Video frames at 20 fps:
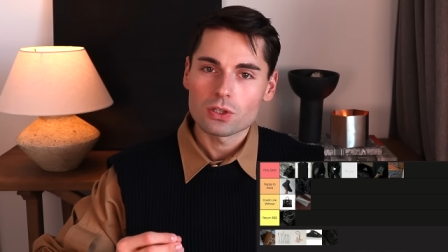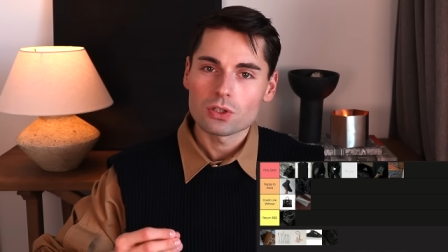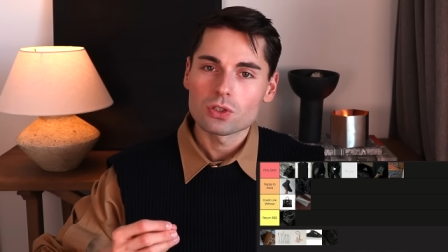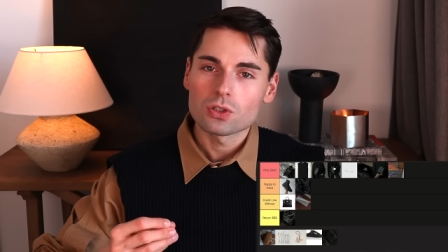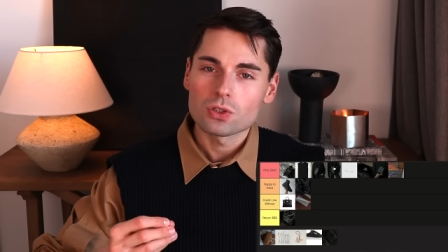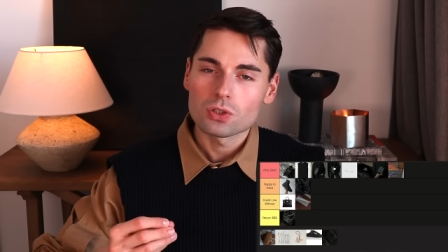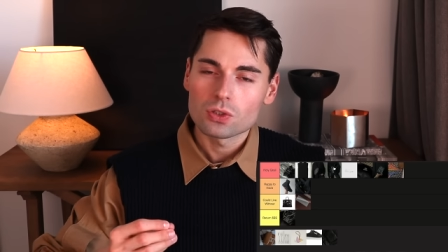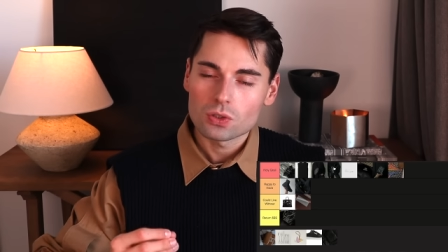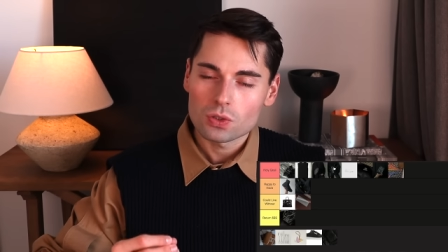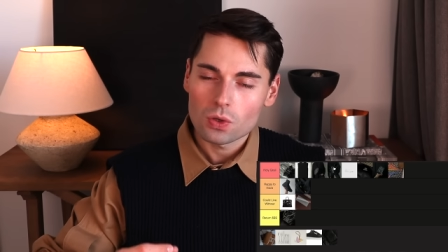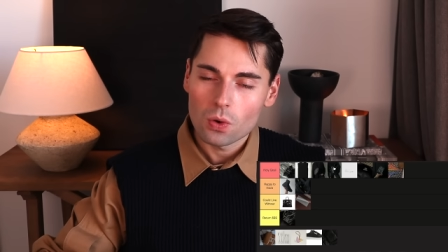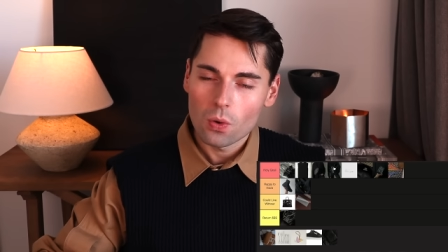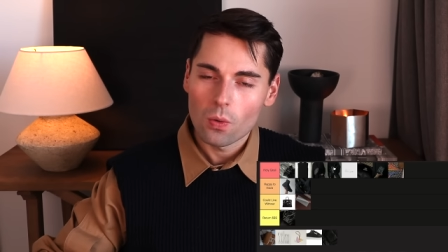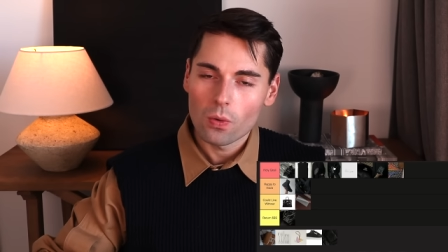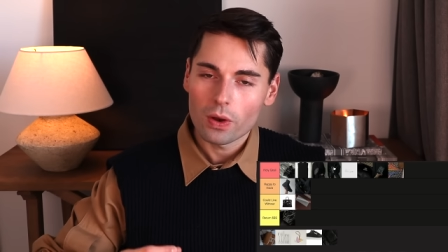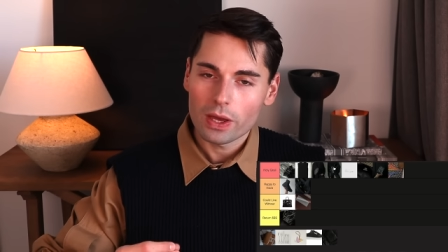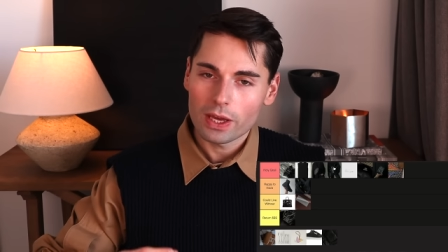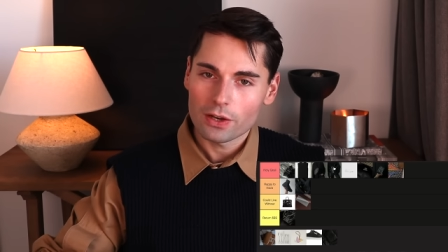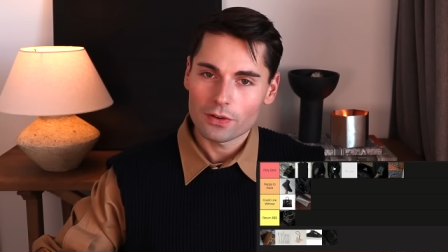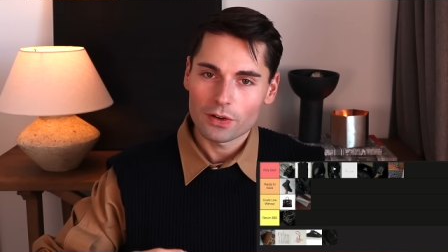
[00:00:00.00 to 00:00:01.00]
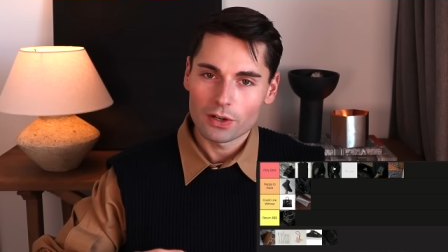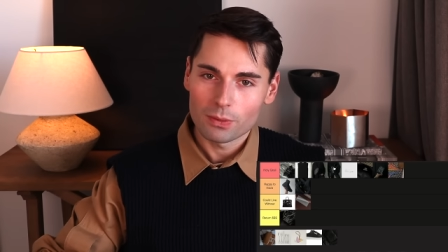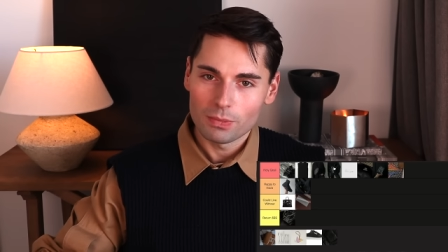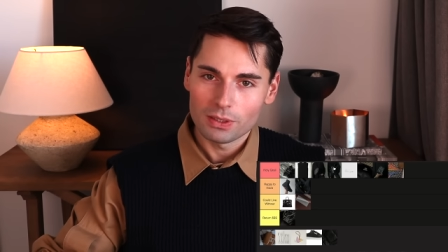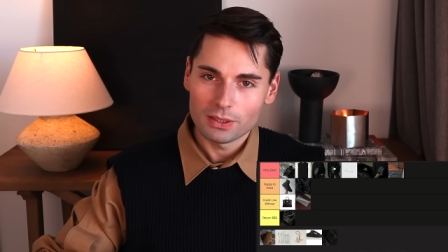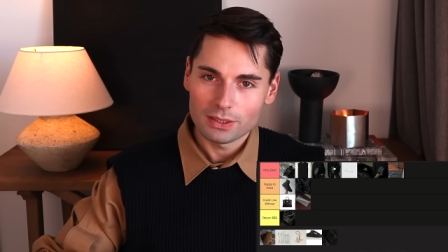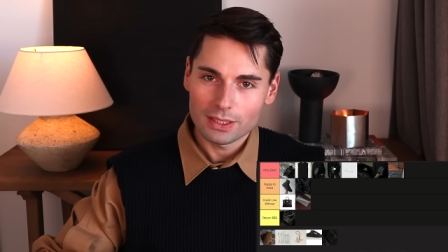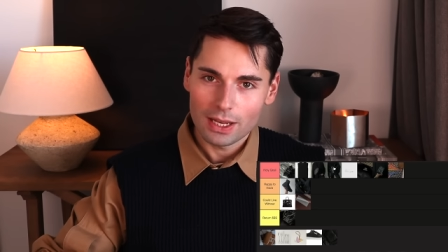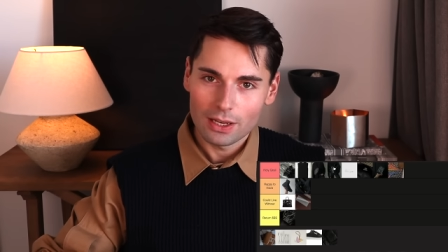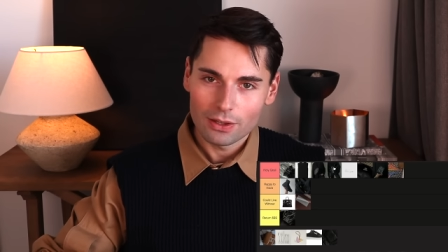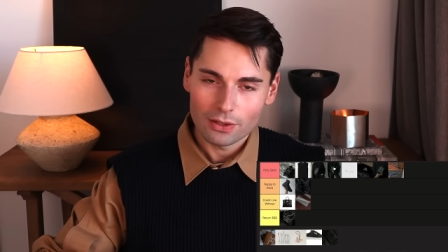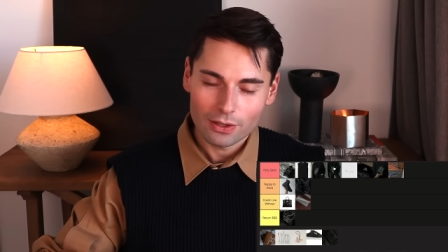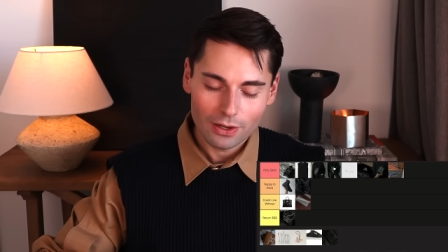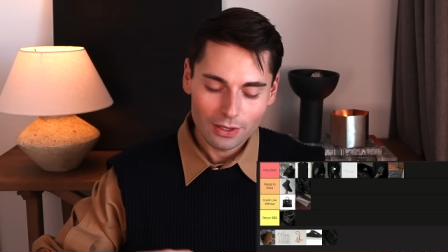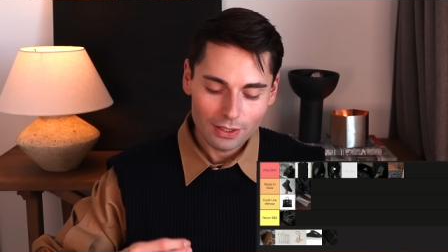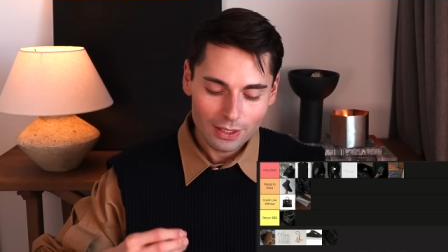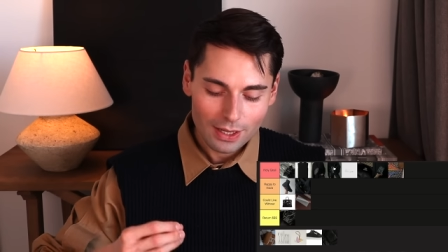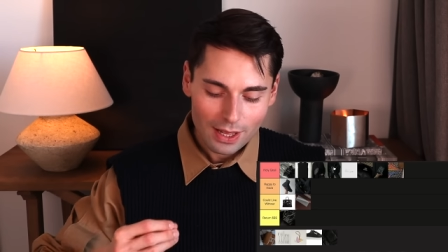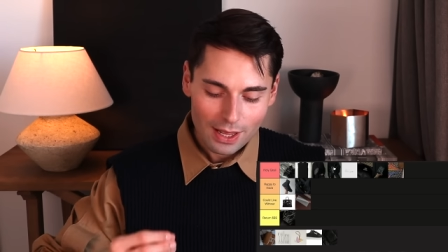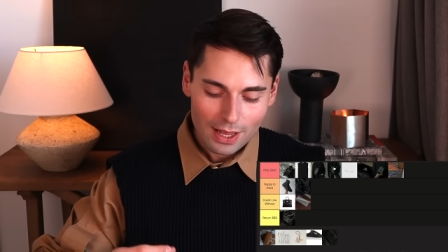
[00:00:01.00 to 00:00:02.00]
so incredibly
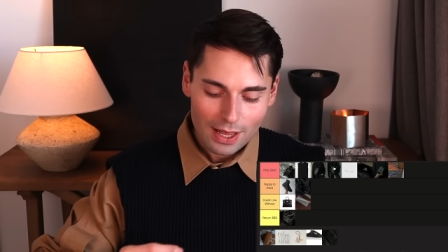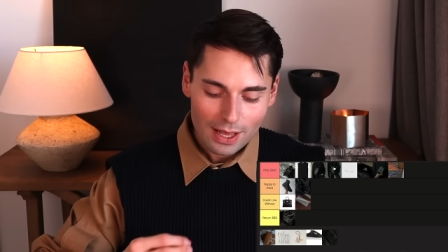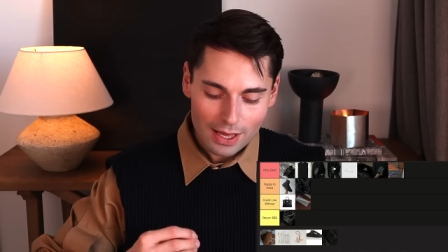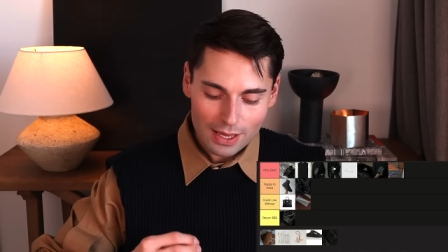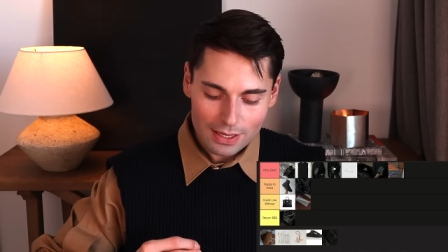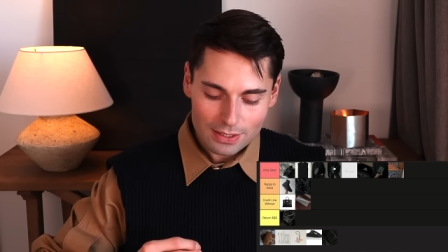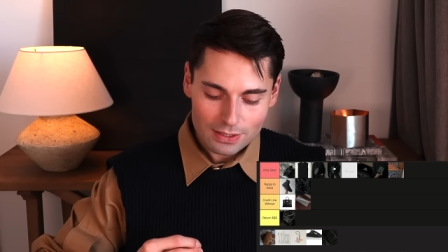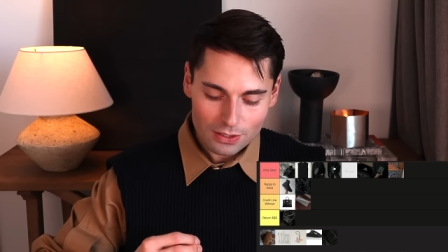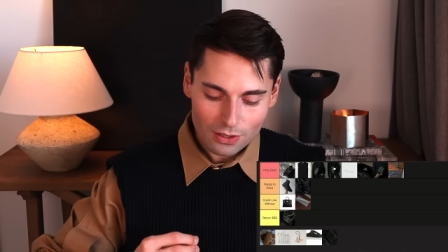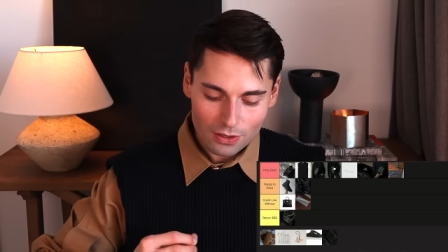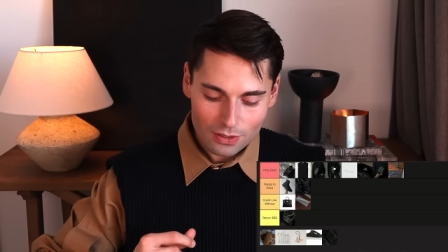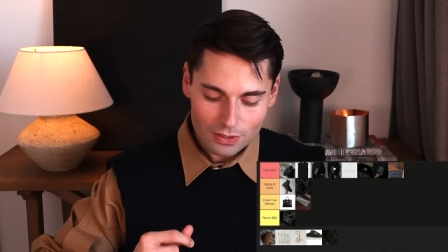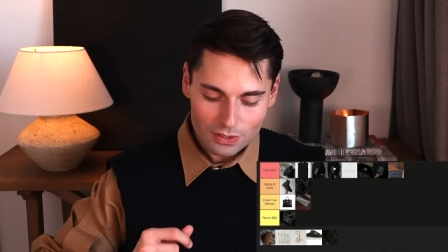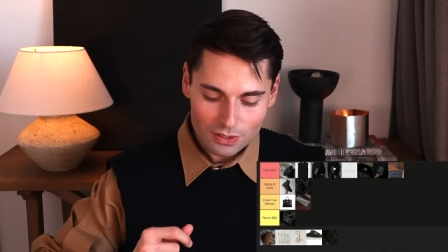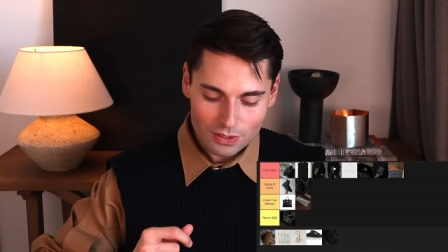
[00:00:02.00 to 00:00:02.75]
delicate is not